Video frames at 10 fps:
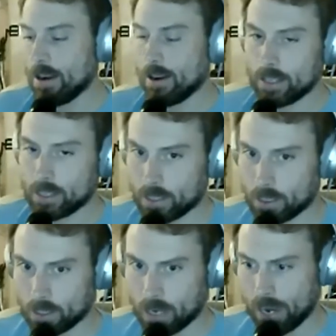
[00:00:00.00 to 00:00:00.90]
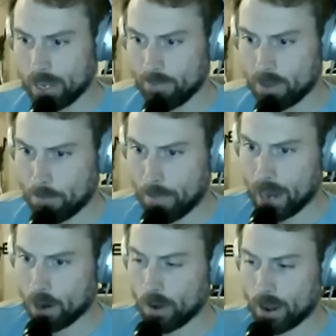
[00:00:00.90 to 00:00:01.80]
Let's just kind of give you a
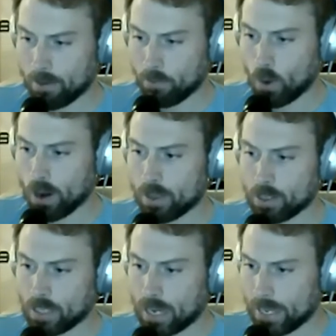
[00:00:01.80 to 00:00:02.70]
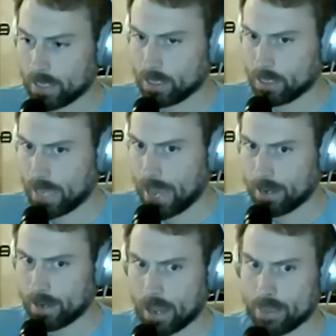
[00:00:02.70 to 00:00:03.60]
background of where the science is
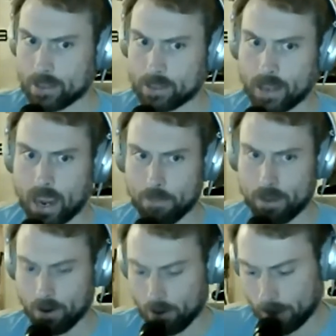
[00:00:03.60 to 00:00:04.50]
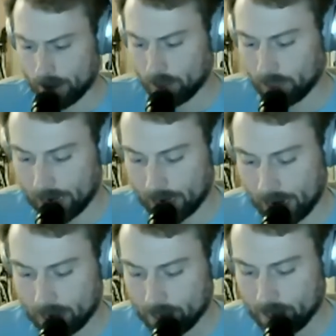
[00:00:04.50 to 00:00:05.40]
at this time period by the late
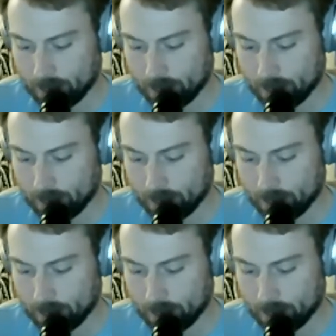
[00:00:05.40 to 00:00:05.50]
18th